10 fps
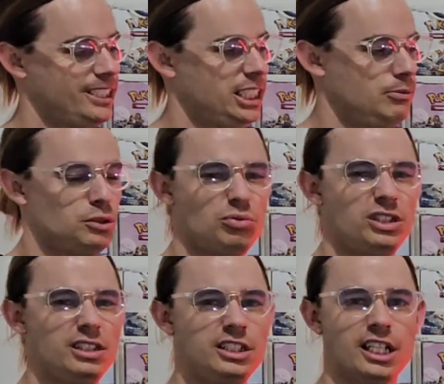it was
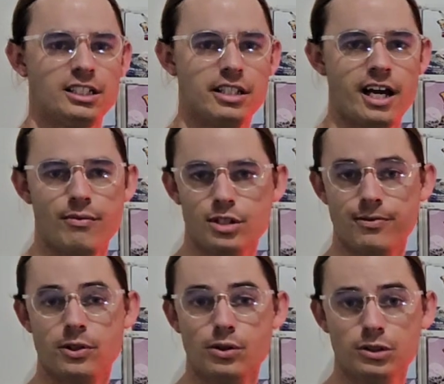really just that, which
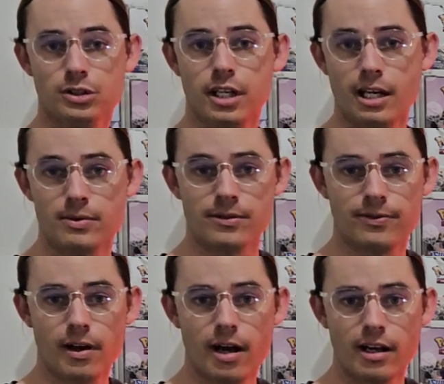of course is heaps of
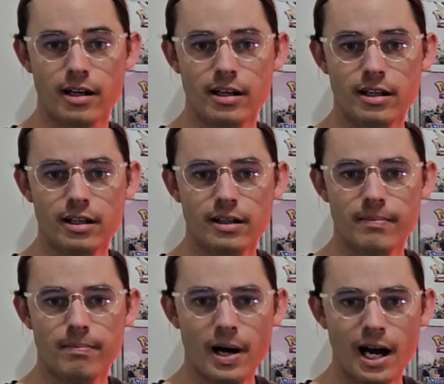fun,
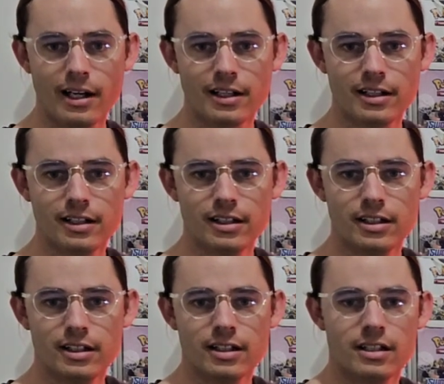but
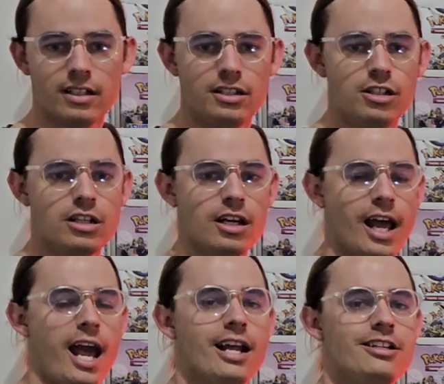you can
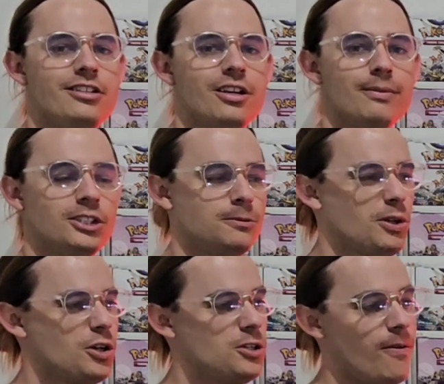add some, I
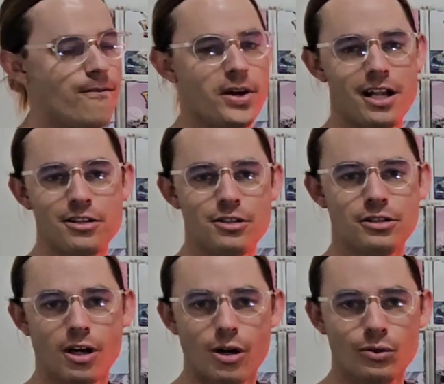suppose,
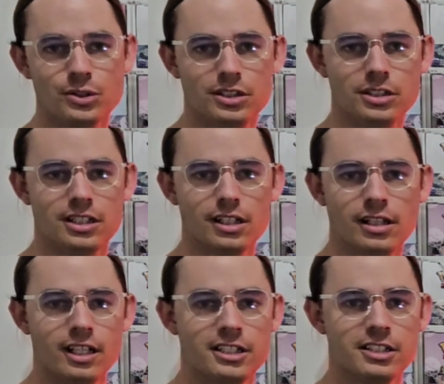value goals into your
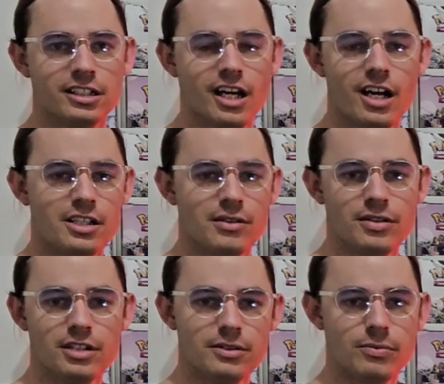collection, can't you?
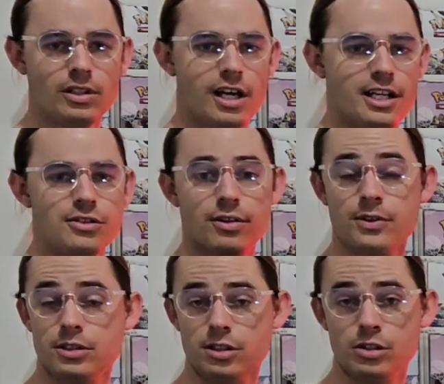And this relates
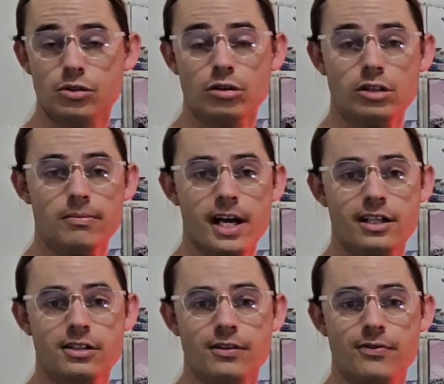obviously strongly
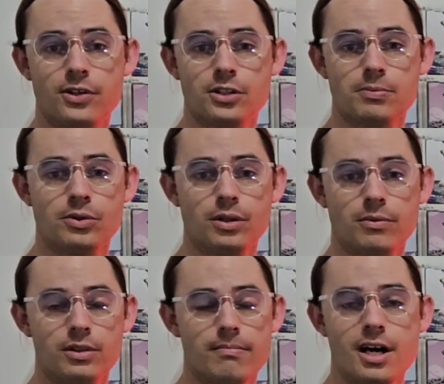back to the first point
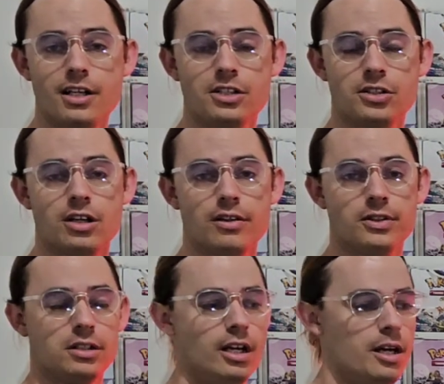with the money side of
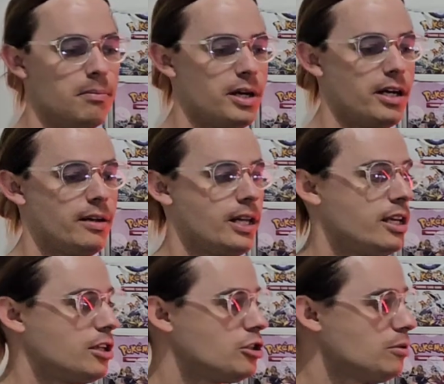it, but
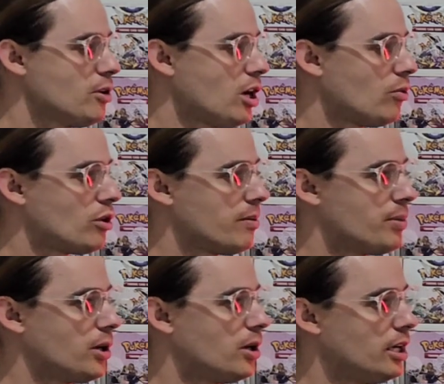you might want to
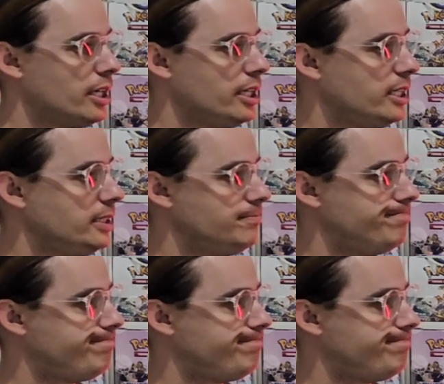buy,